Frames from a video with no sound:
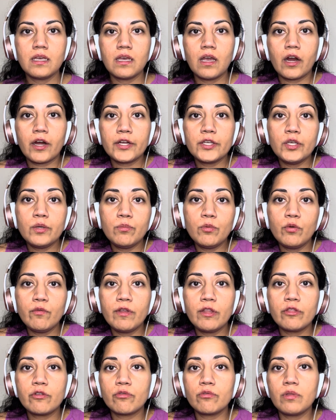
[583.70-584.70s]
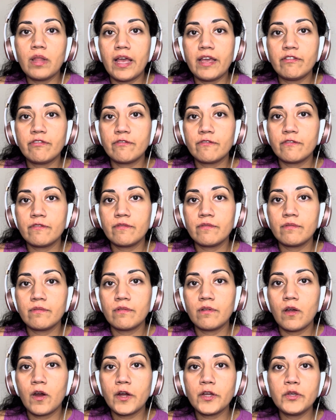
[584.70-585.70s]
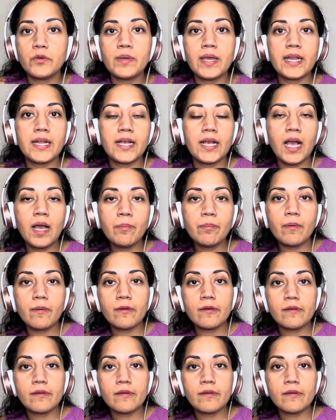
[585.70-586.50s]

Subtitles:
are you moving through life? Are you getting up